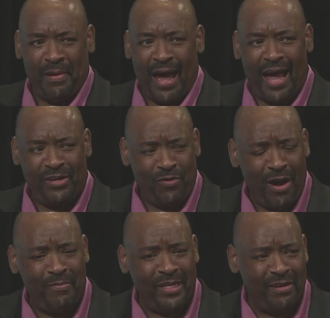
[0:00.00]
I know
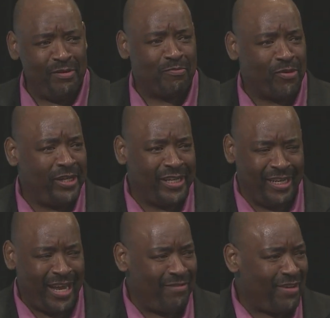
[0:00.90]
I've been living a pretty good
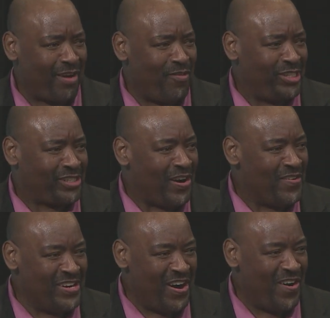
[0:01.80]
life. Like, what's
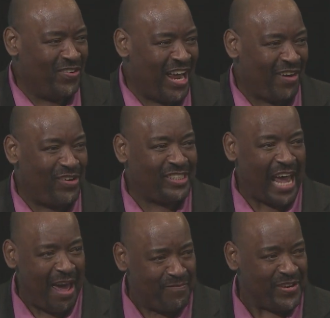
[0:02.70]
going on? Like, what's
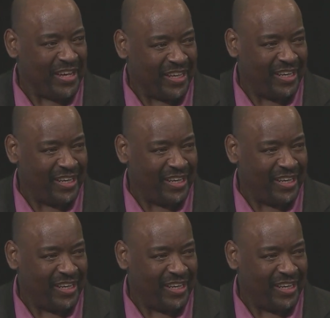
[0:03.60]
happening?